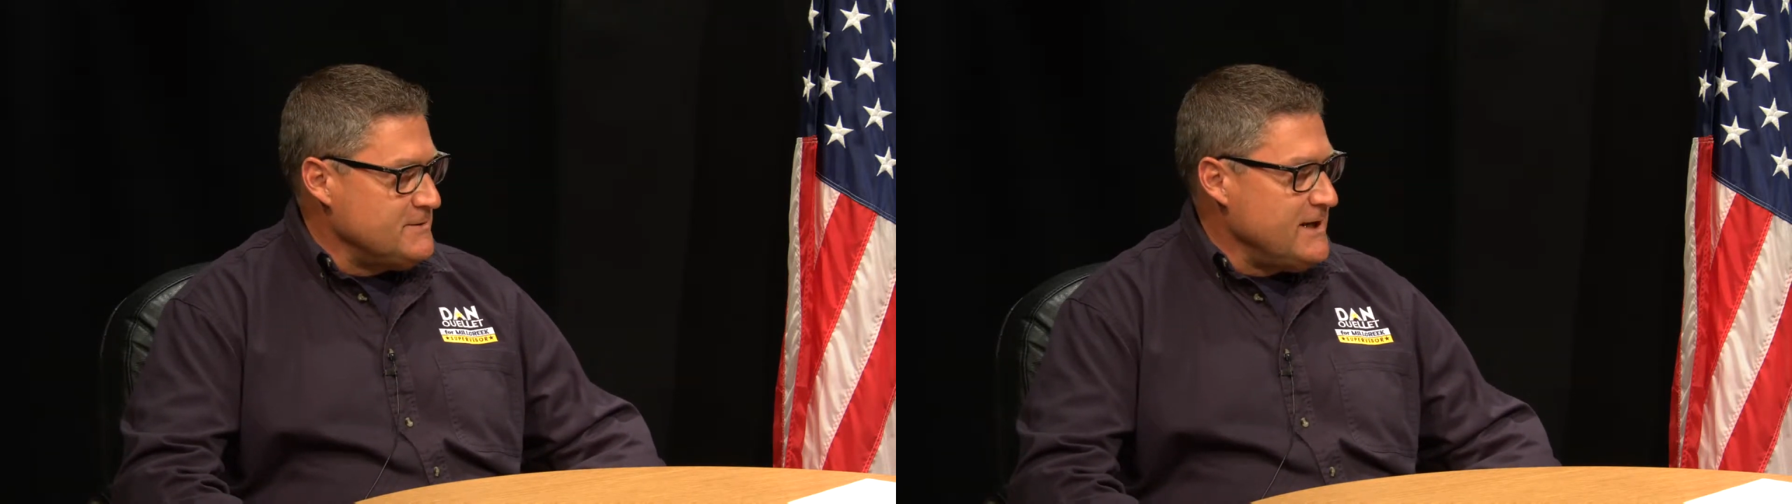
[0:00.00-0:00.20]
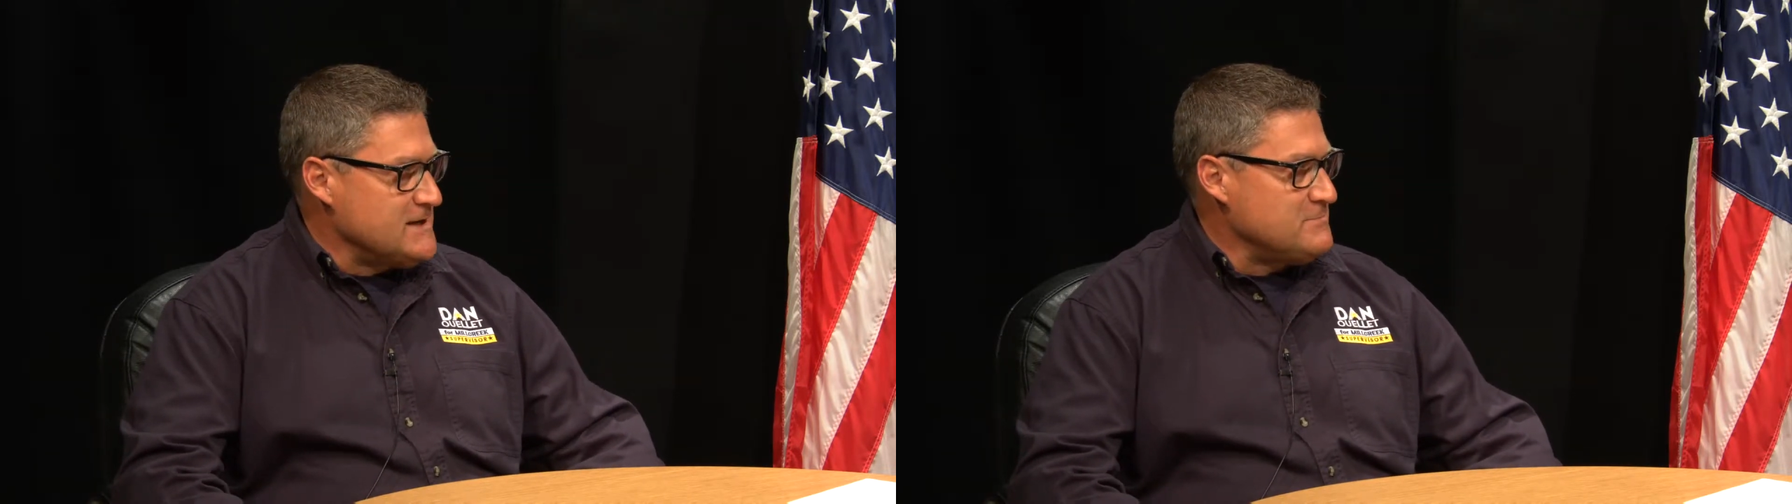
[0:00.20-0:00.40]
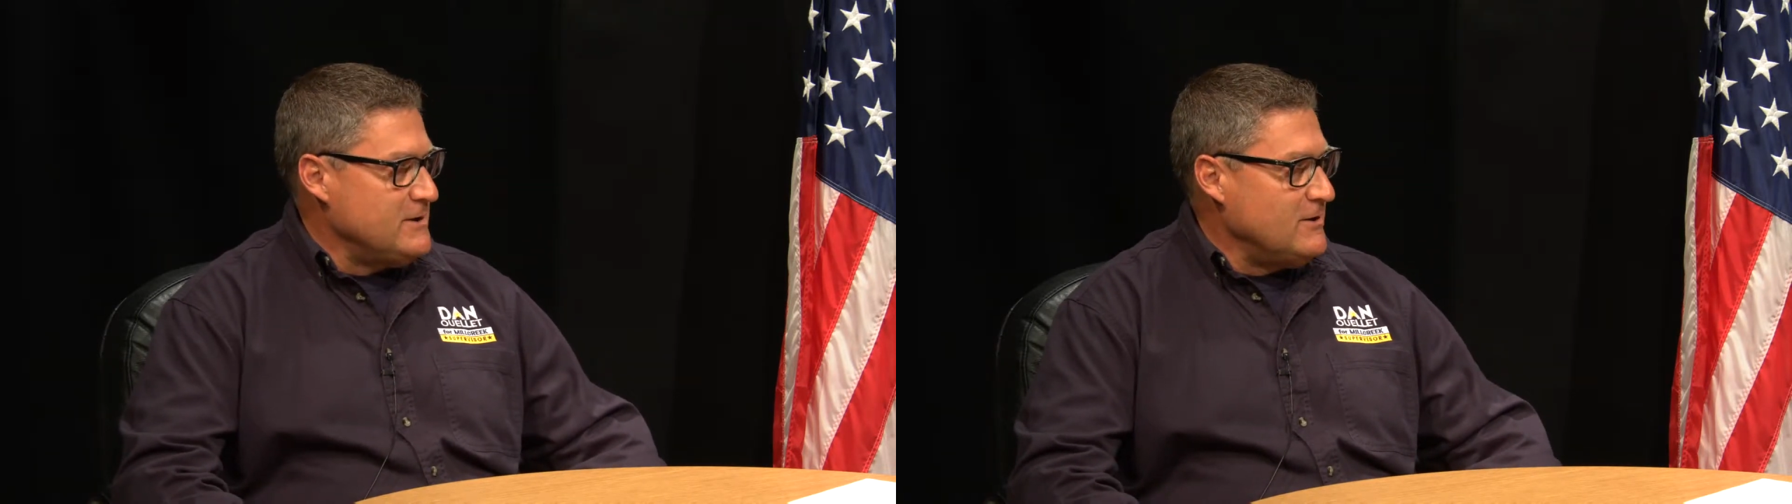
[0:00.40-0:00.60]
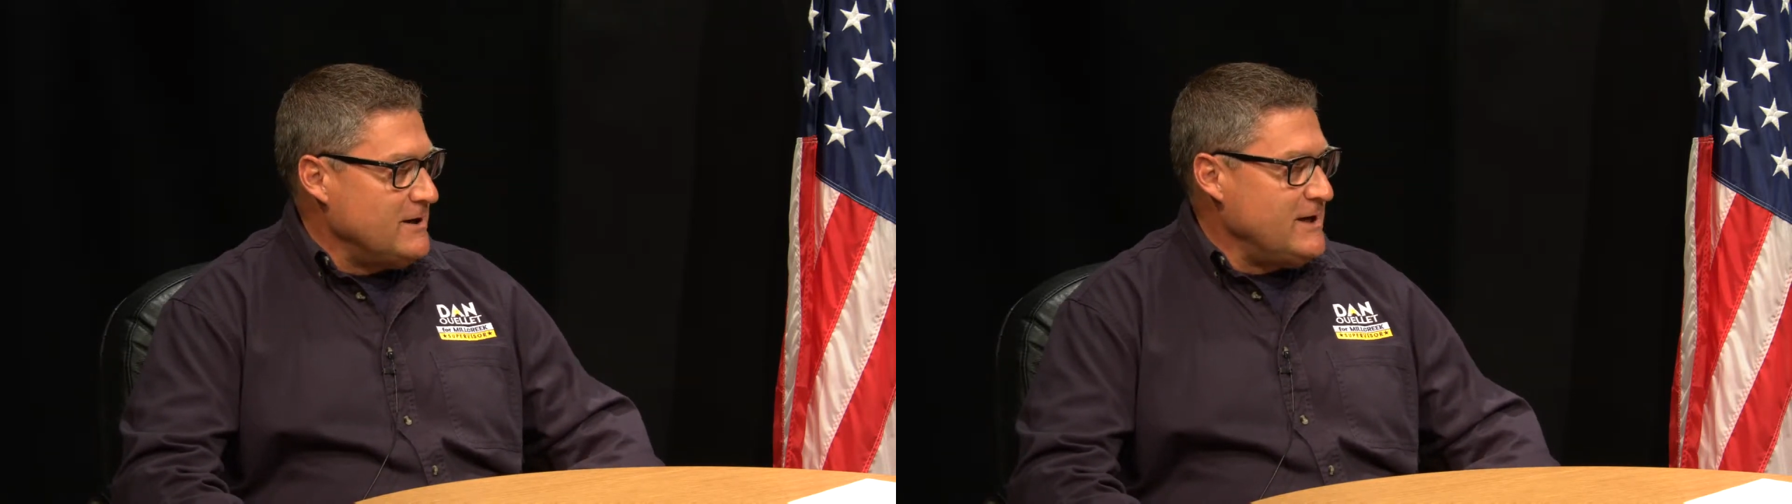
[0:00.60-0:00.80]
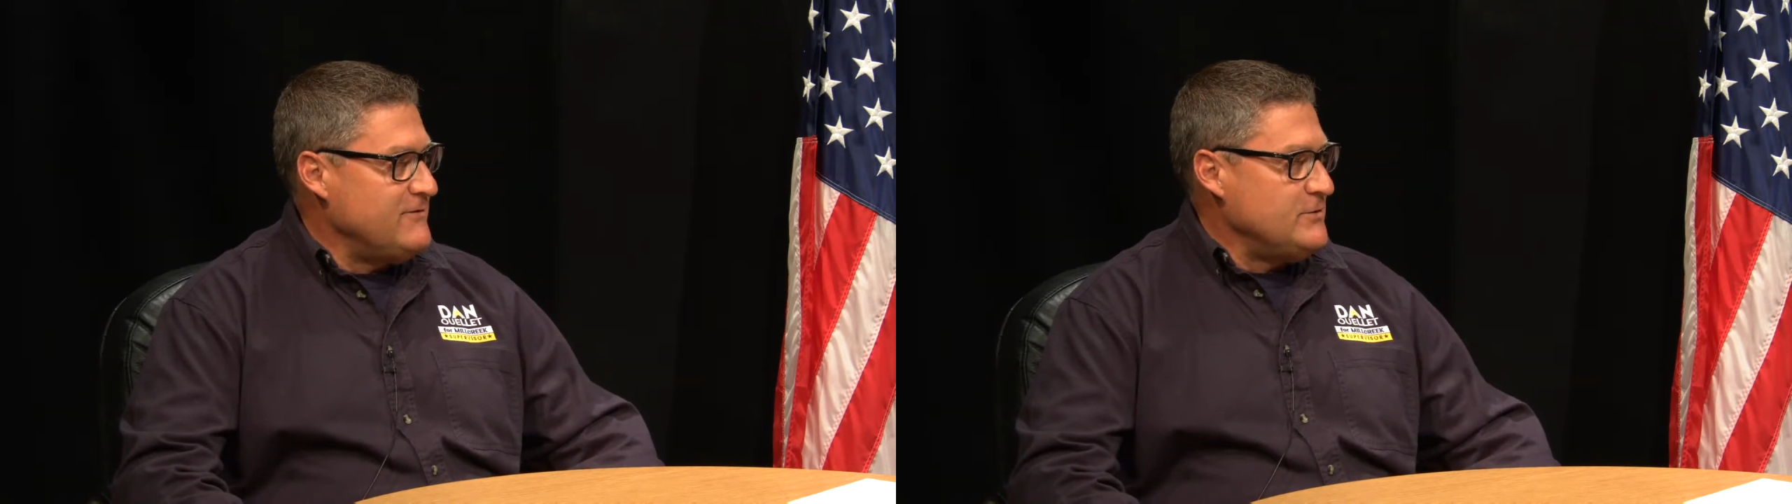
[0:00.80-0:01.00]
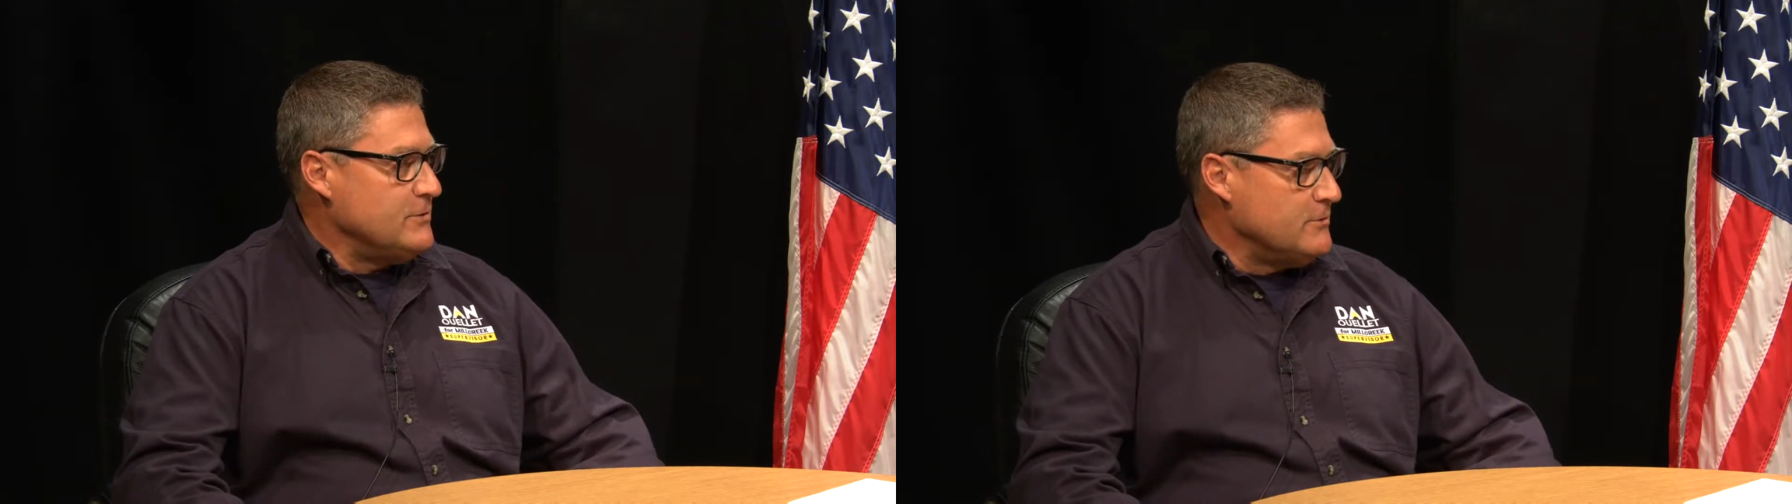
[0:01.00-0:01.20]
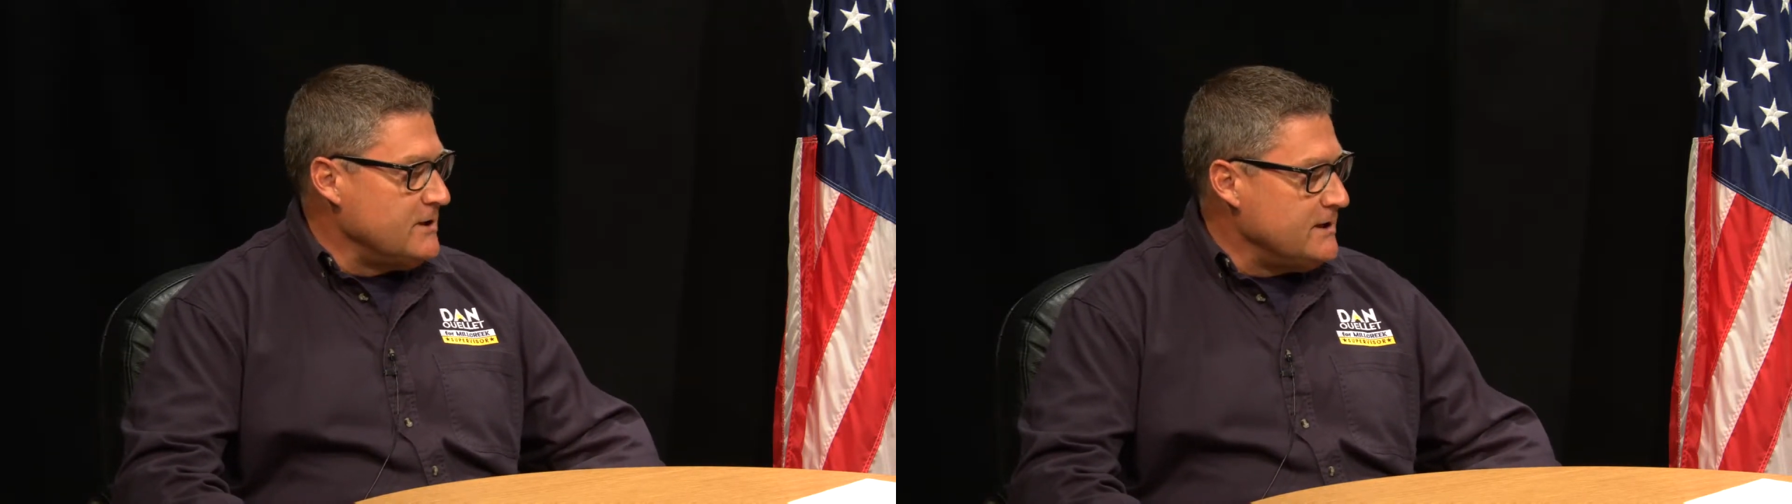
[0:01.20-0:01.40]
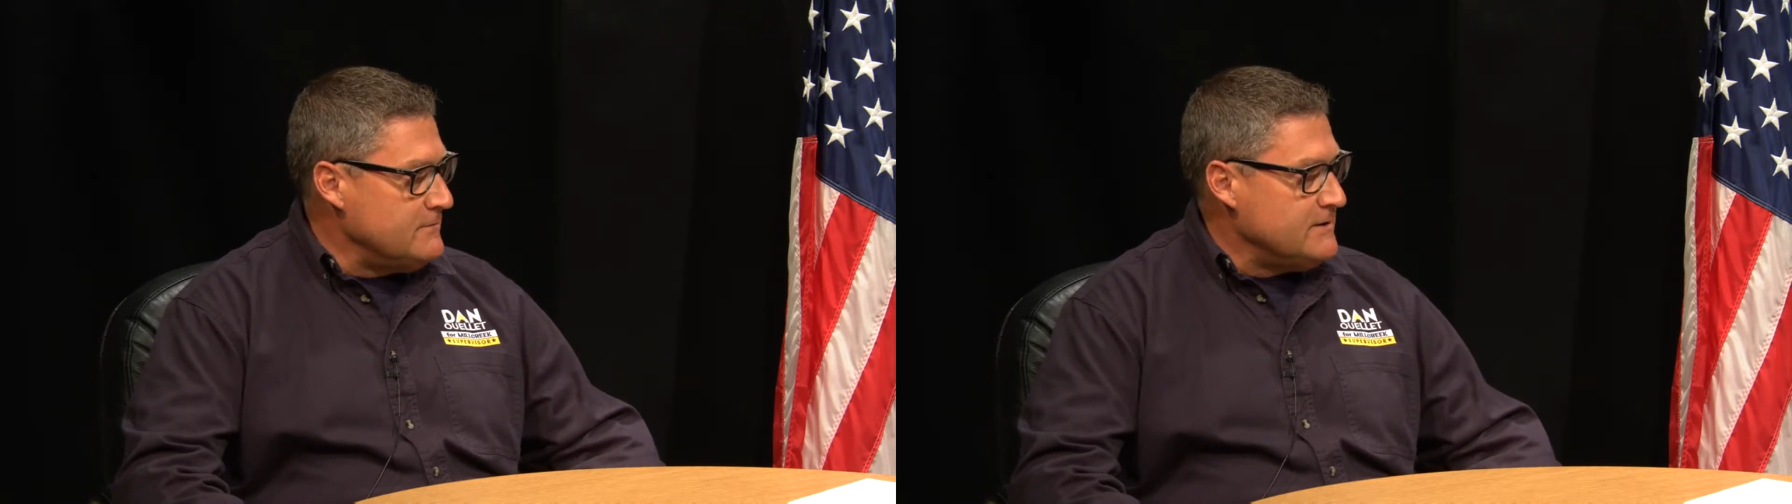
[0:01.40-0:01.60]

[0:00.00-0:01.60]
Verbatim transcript: taxpayer, I have to agree,